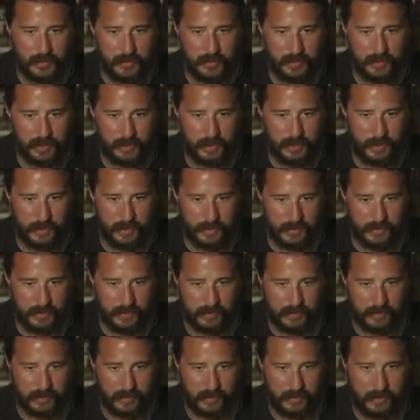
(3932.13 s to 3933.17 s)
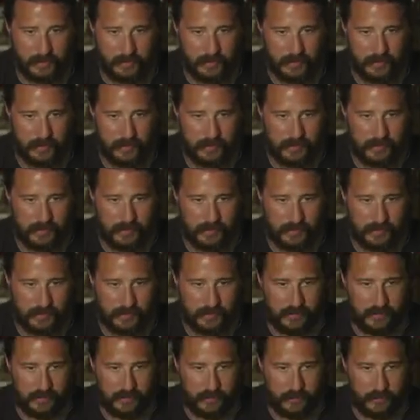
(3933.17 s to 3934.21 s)
that
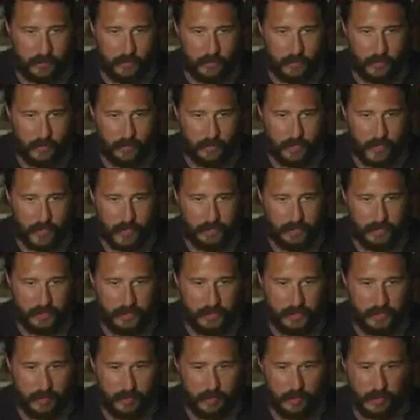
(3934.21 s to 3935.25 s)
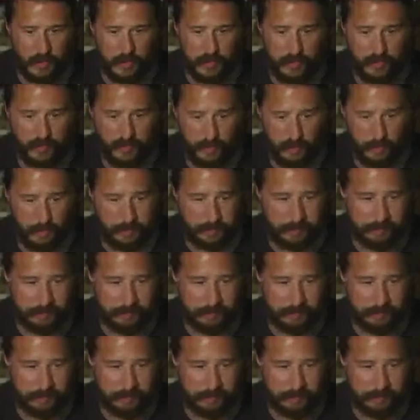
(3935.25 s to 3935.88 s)
you know no one's watching anyway. So.